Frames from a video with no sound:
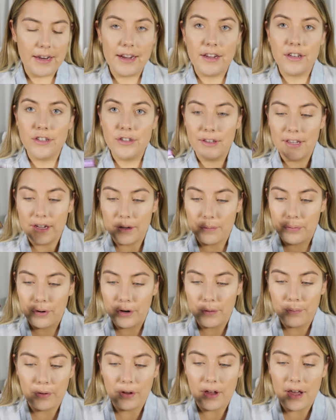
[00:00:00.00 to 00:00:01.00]
I could do like a
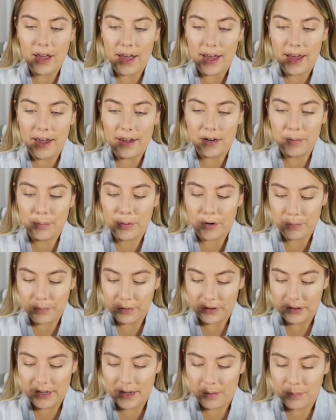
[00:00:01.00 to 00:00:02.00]
purple eye and a
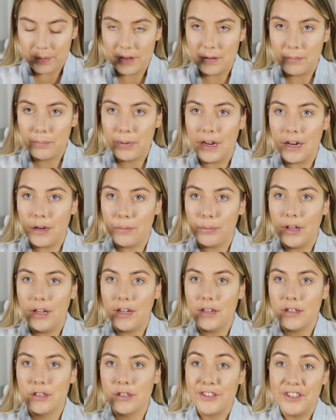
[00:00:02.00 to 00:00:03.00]
purple lip and then pink blush.